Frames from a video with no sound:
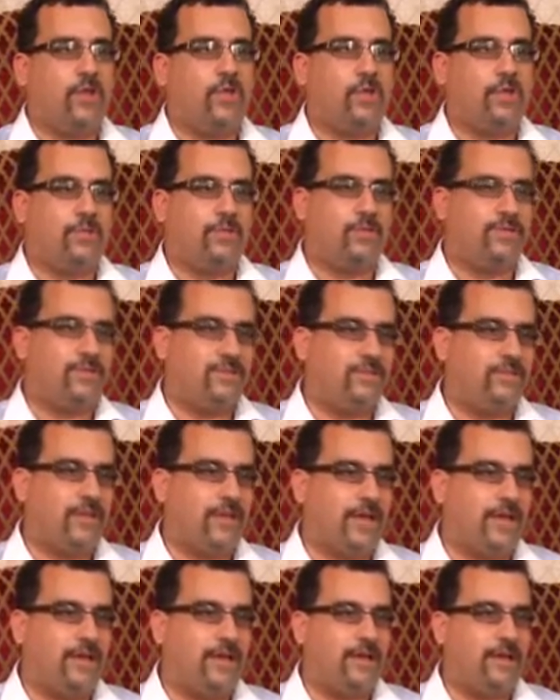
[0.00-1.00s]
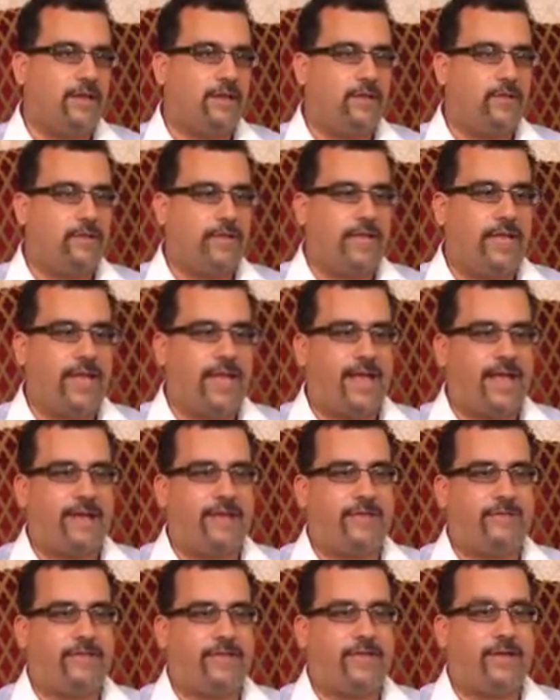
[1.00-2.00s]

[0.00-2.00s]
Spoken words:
When we do that, we have